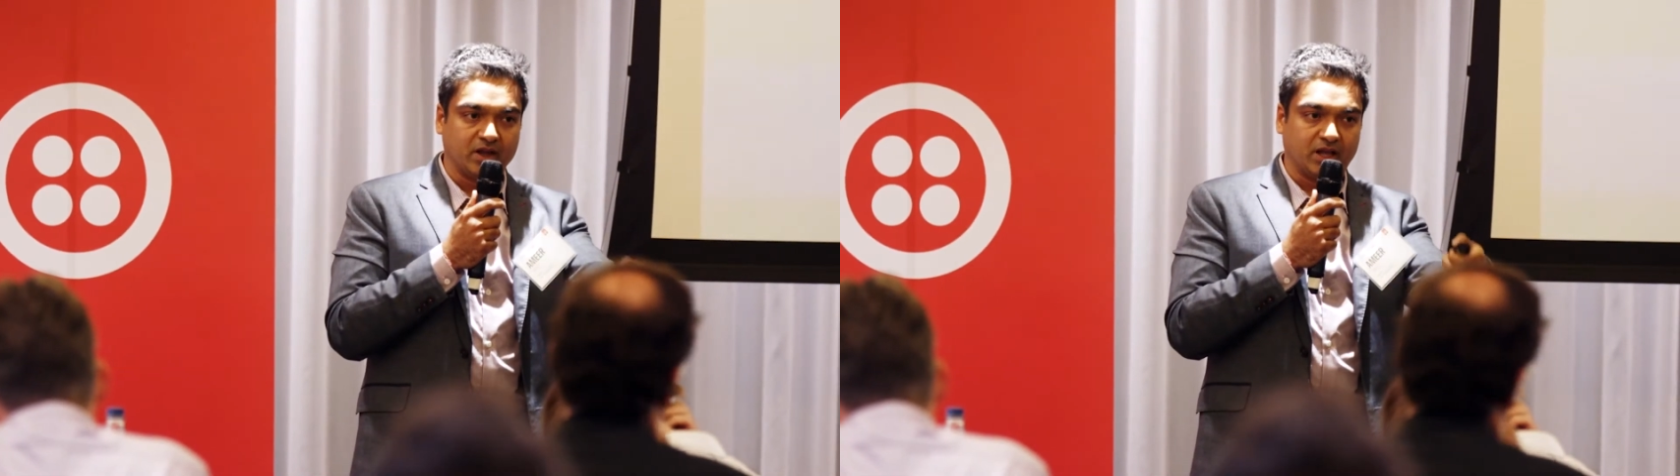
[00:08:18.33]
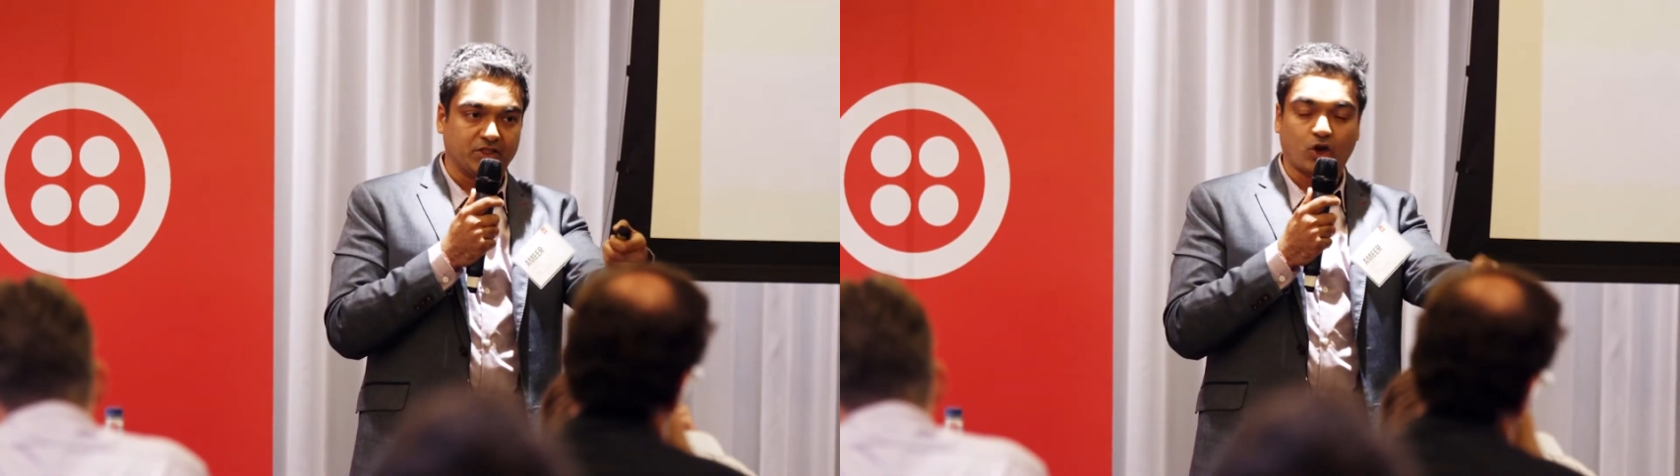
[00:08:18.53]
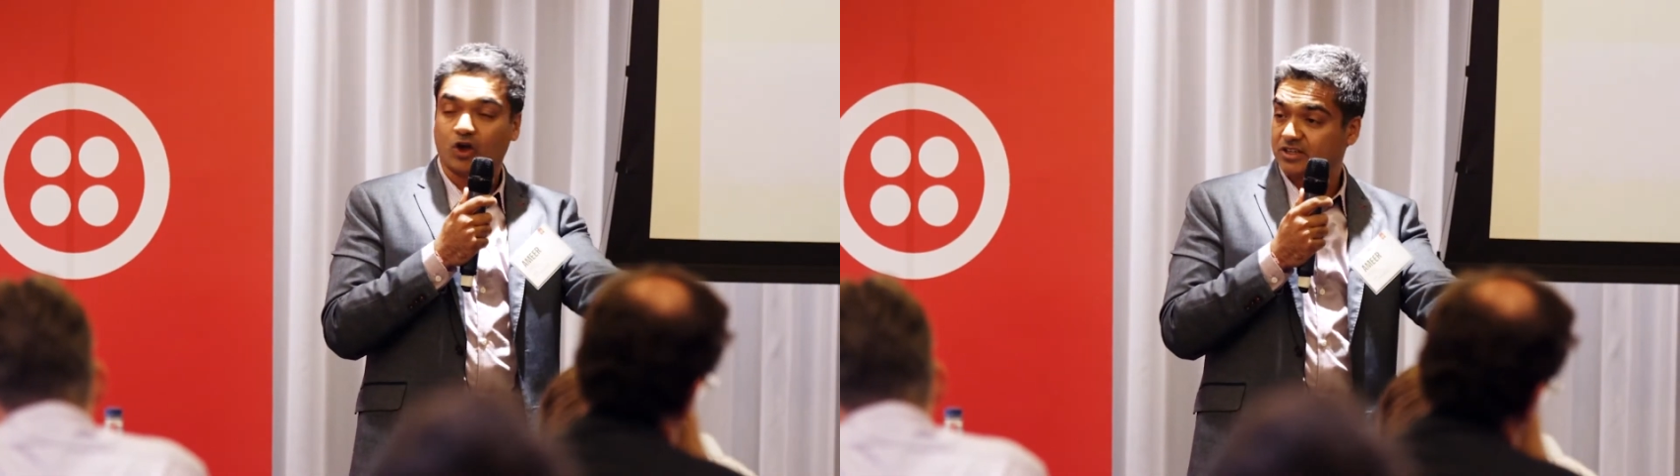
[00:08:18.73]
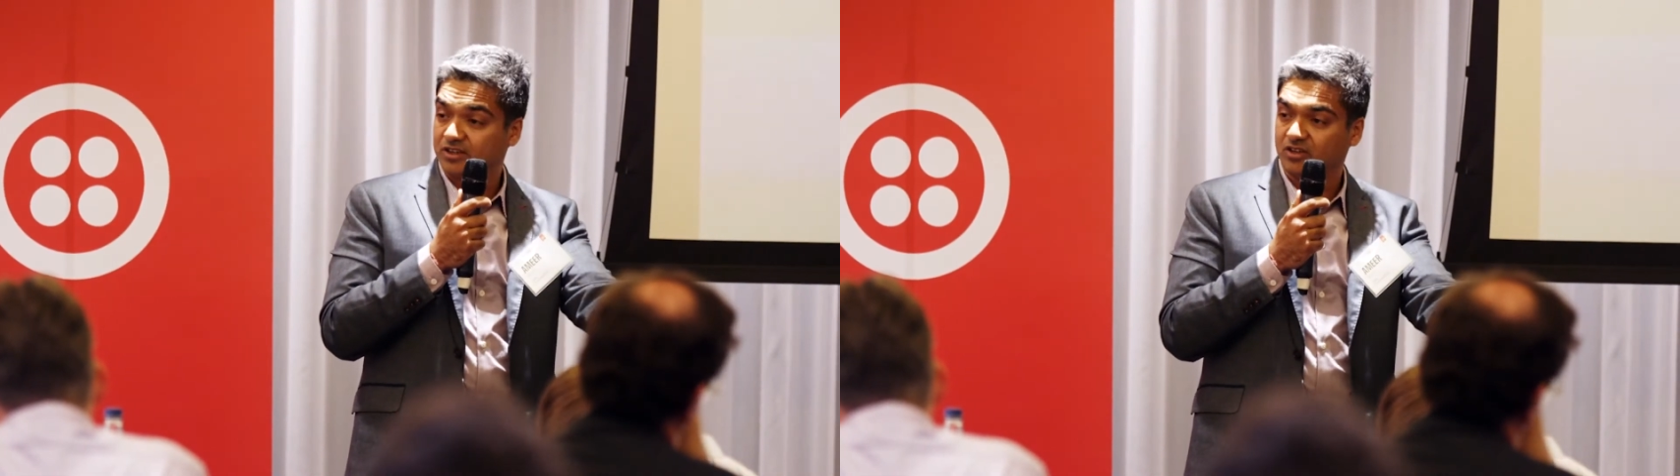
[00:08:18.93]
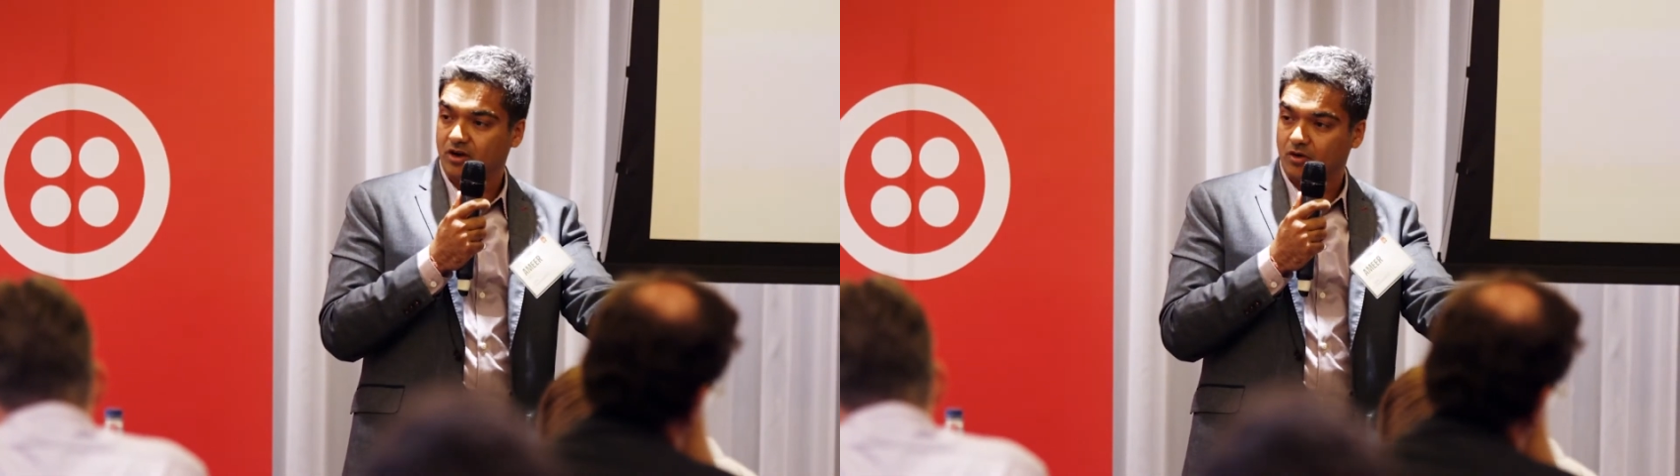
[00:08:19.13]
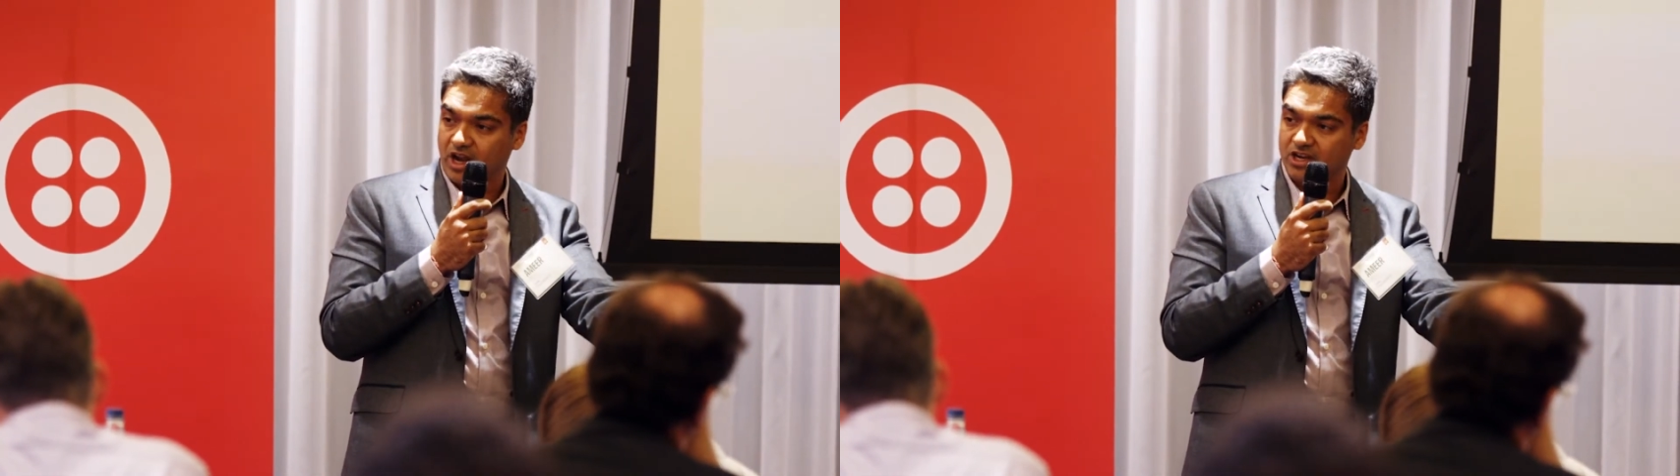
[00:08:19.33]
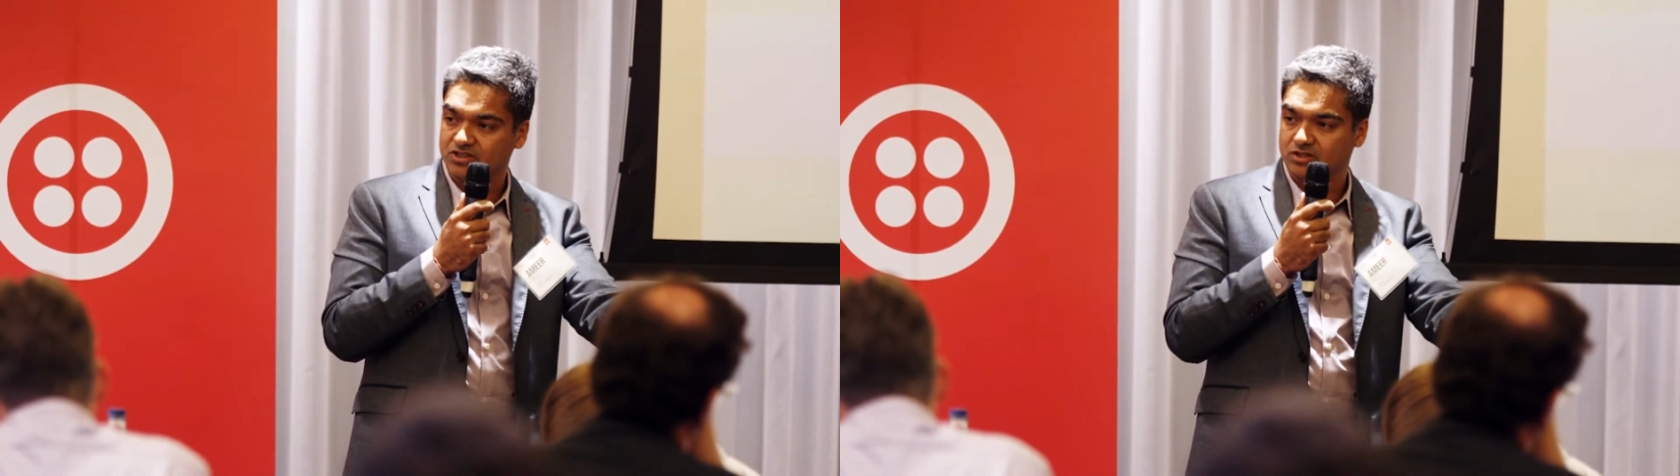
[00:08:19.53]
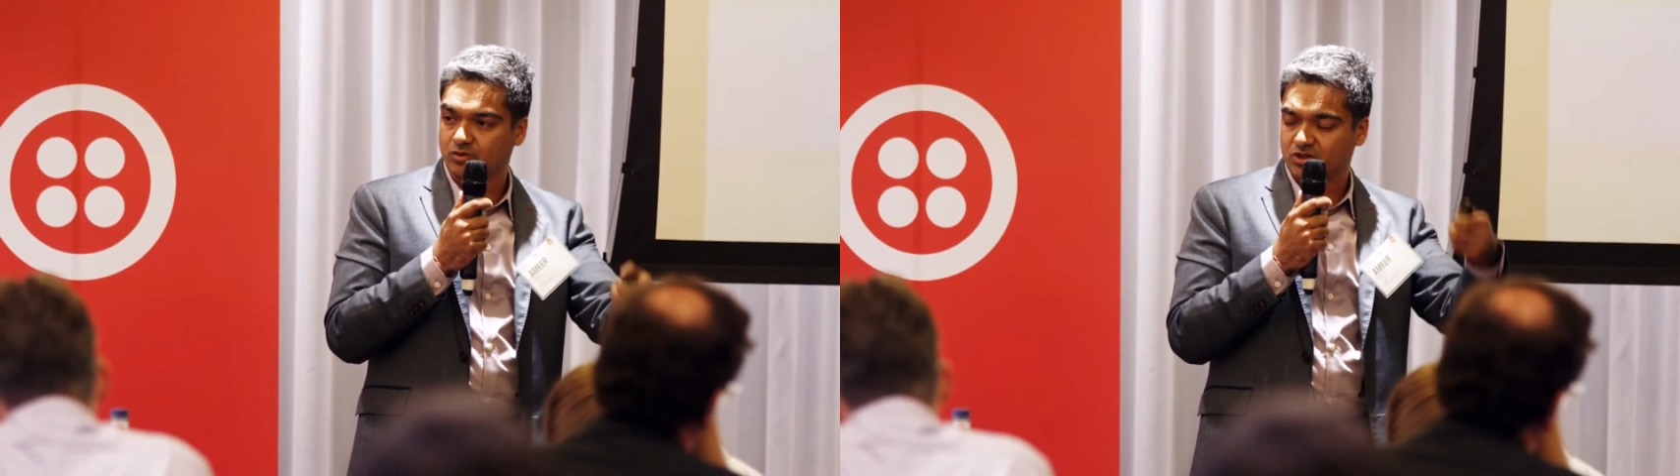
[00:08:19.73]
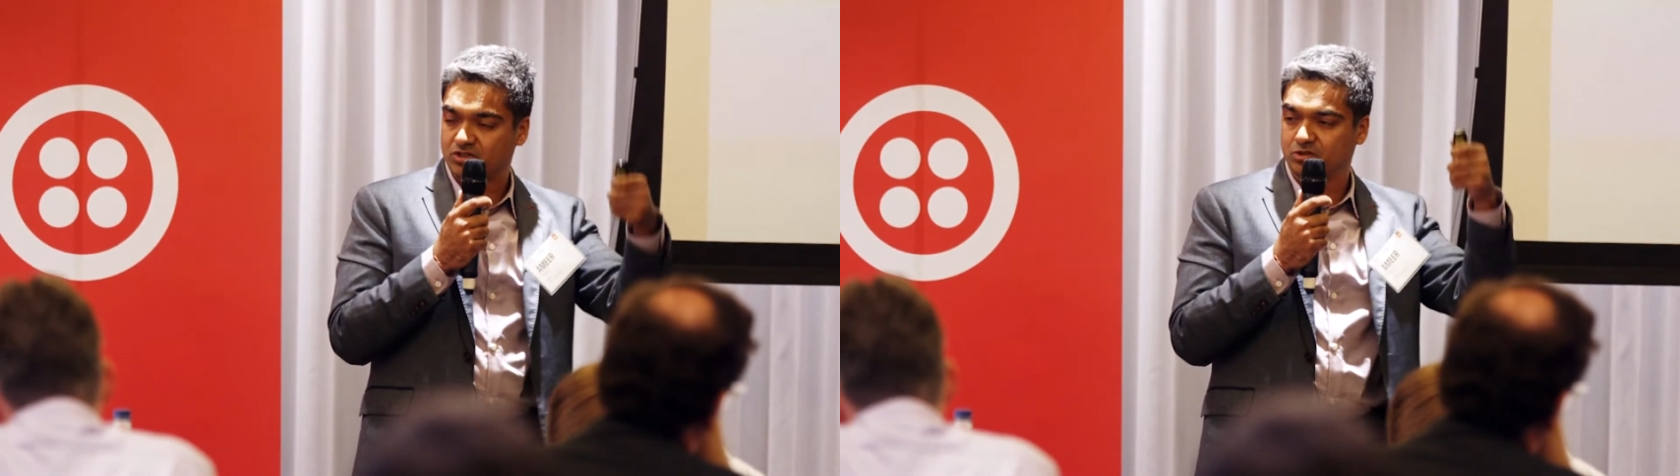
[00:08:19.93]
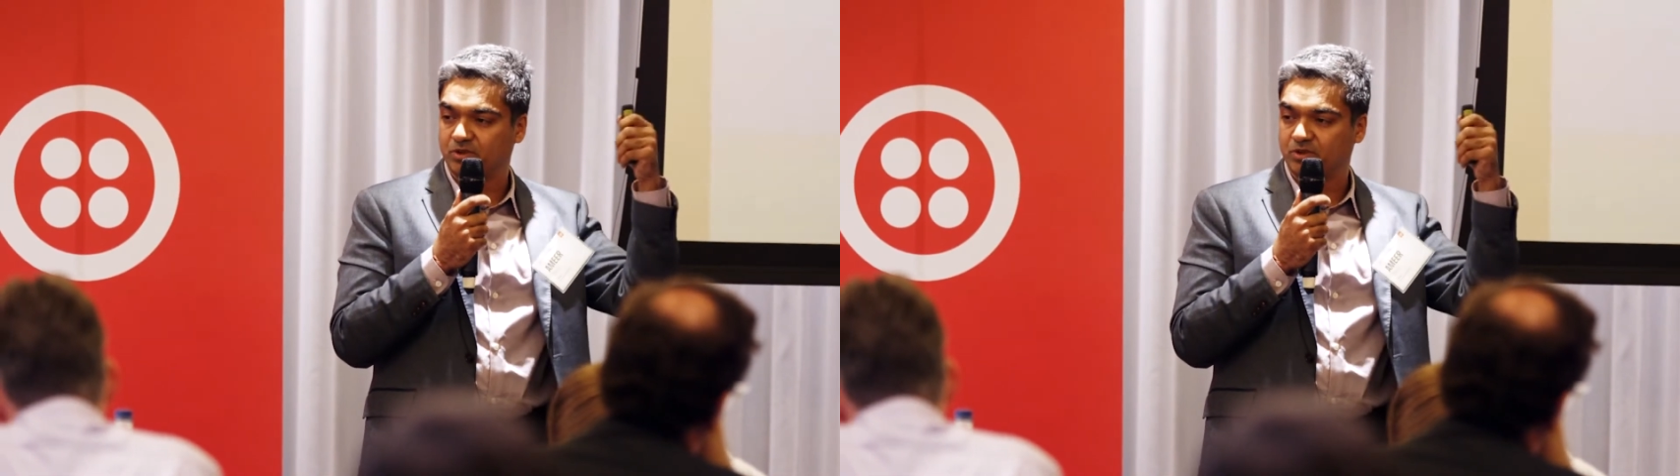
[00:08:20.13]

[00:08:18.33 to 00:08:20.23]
in the contact center agents versus